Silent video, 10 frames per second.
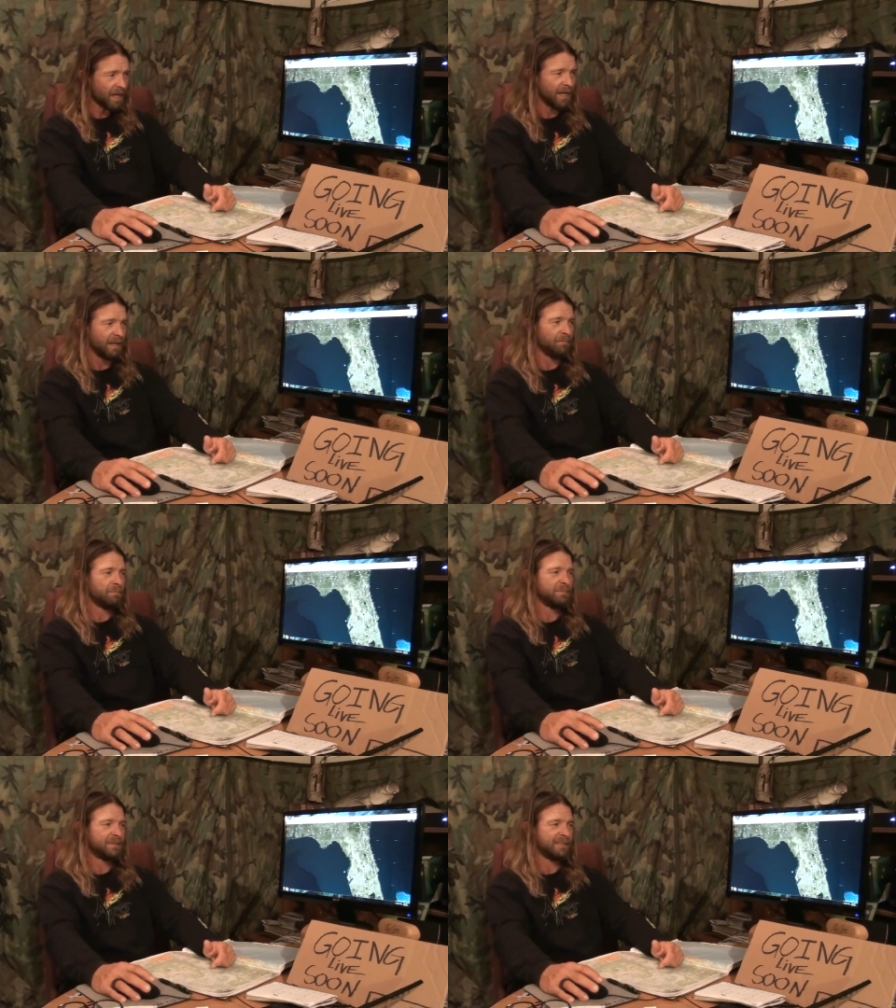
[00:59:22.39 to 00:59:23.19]

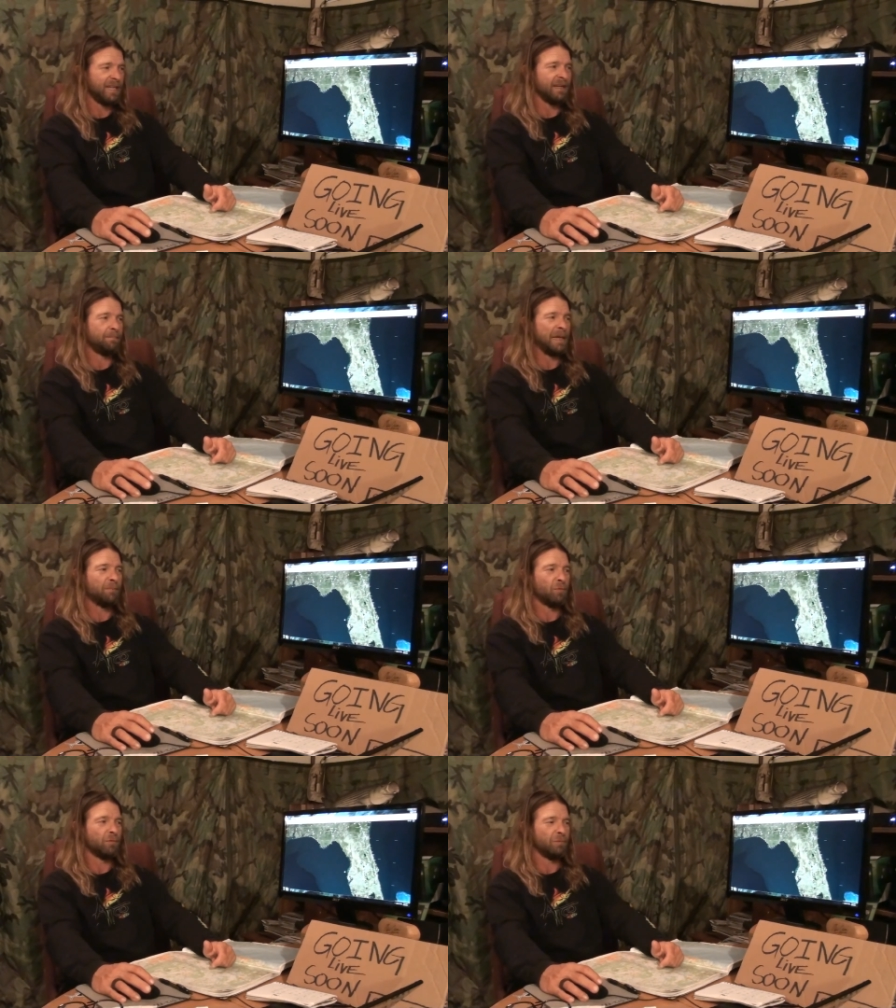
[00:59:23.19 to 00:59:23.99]
And seeing
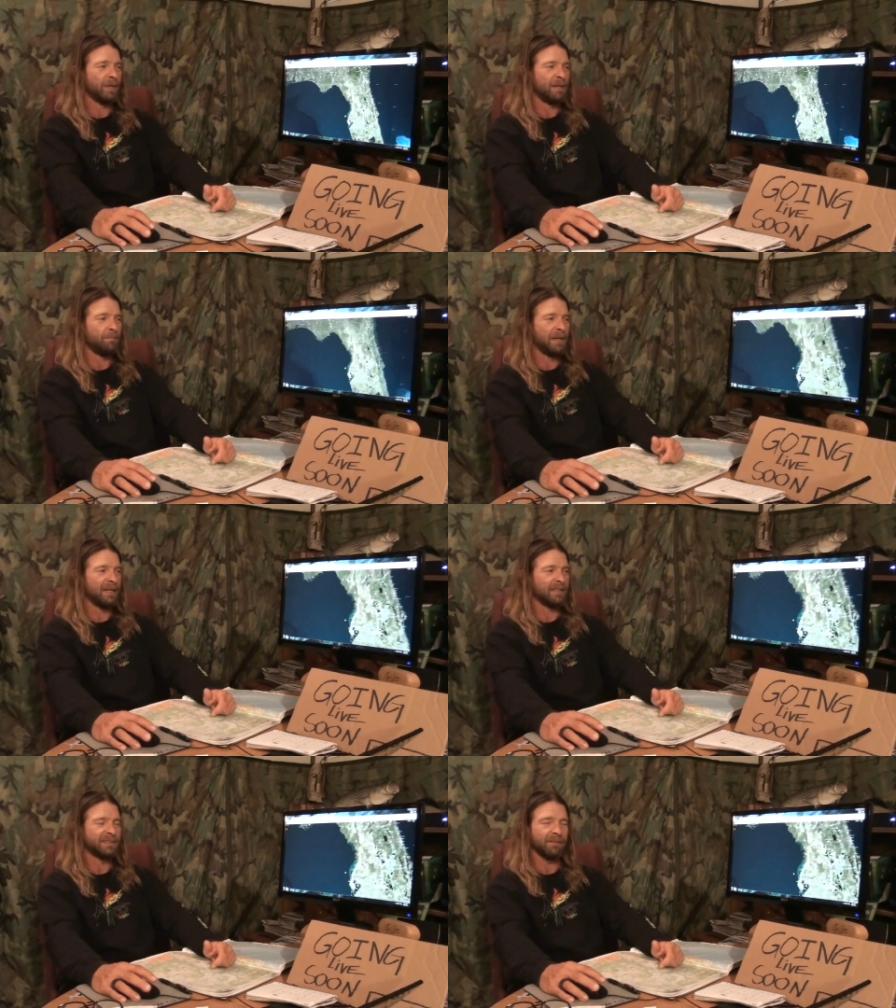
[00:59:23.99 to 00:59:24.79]
people and
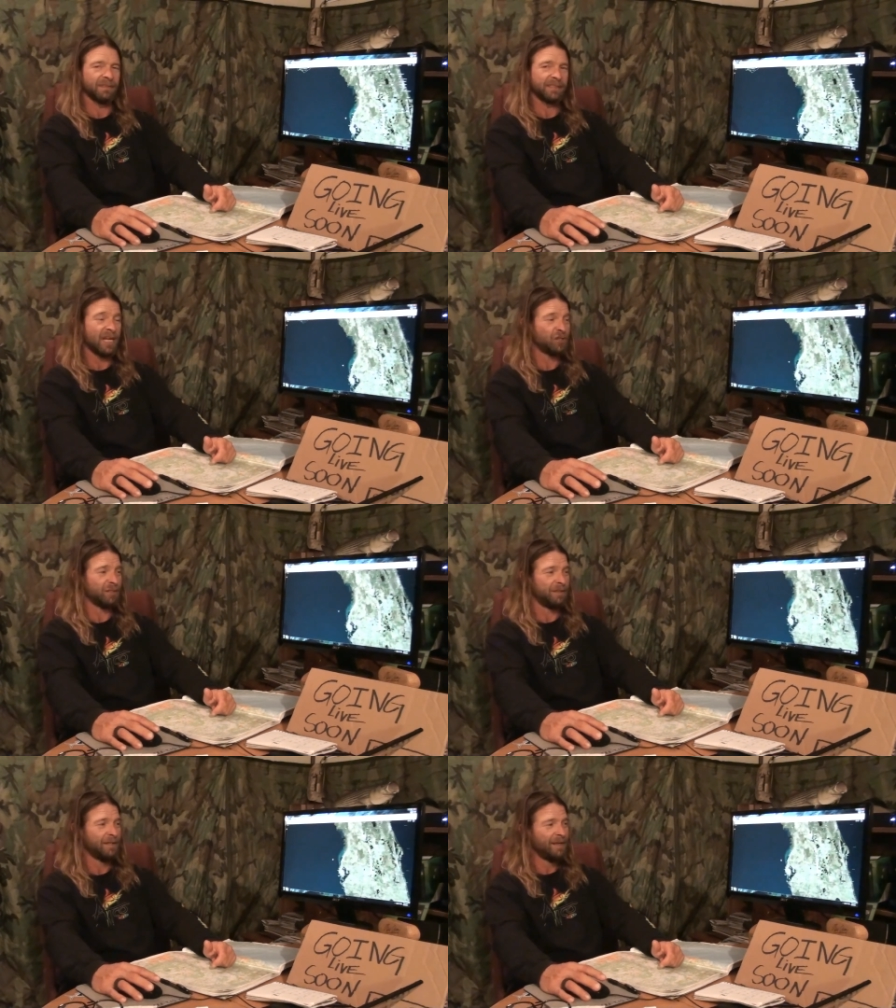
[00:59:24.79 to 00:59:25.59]
being in
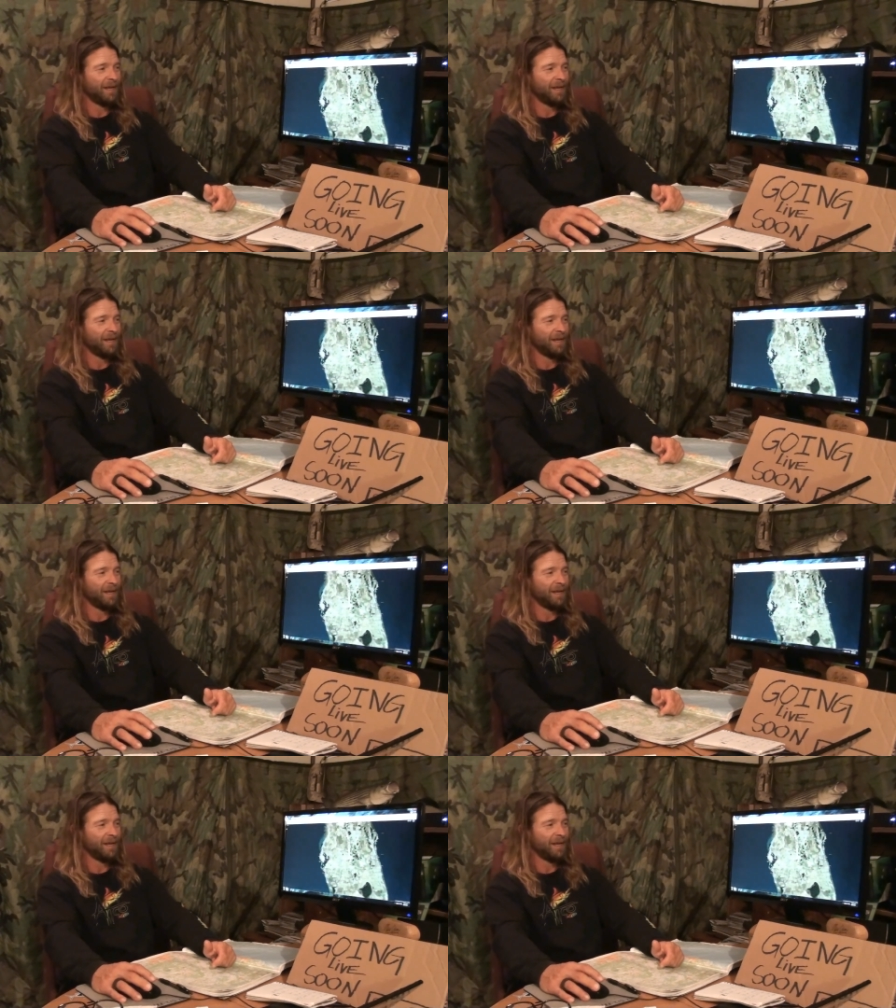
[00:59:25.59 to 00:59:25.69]
civilization